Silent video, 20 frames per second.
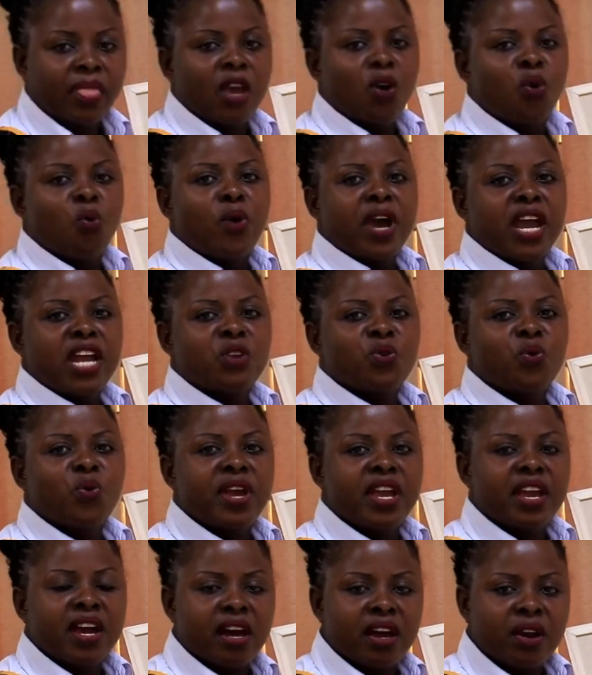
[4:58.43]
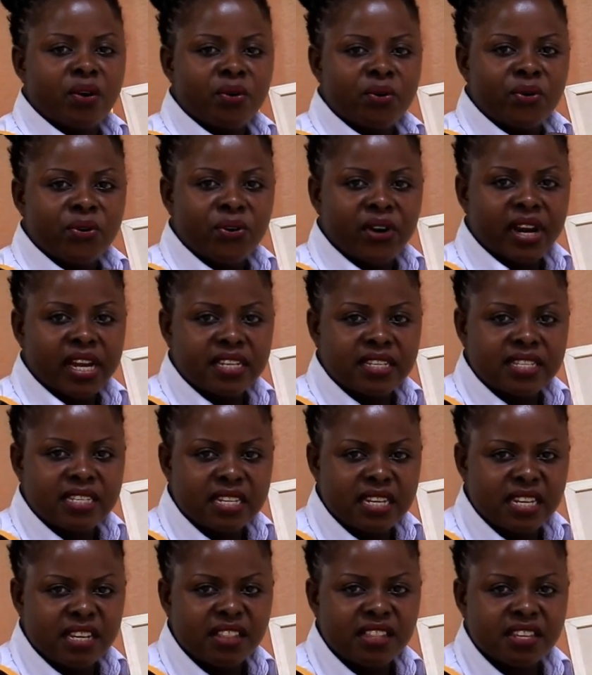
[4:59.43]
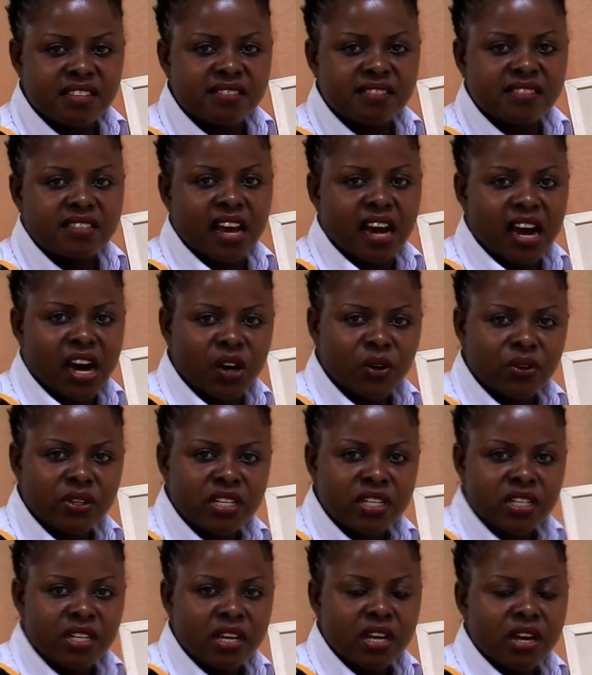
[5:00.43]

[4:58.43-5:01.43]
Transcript: When we are writing this sound,